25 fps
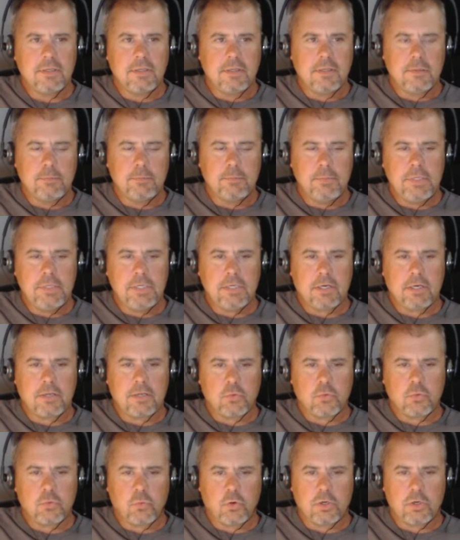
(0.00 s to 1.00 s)
me on the
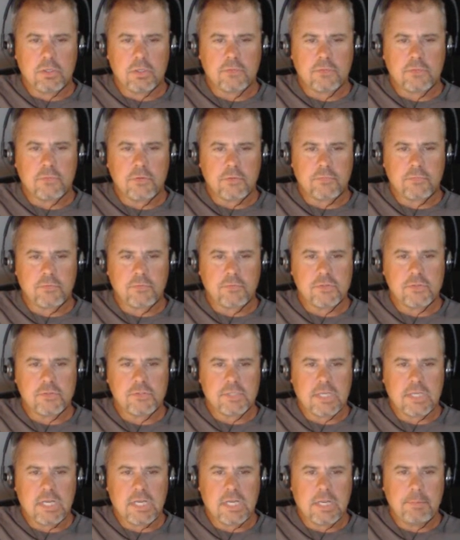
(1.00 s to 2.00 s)
water for the first
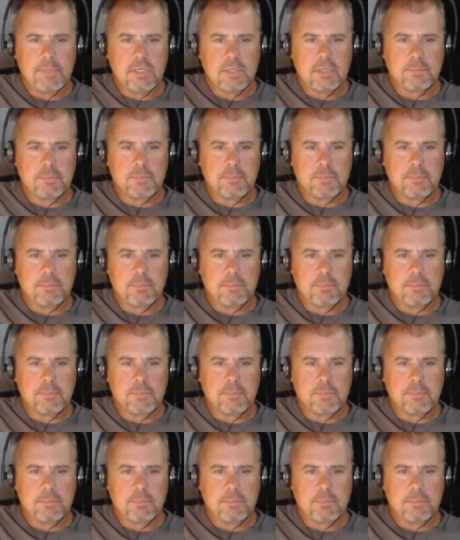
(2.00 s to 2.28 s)
time at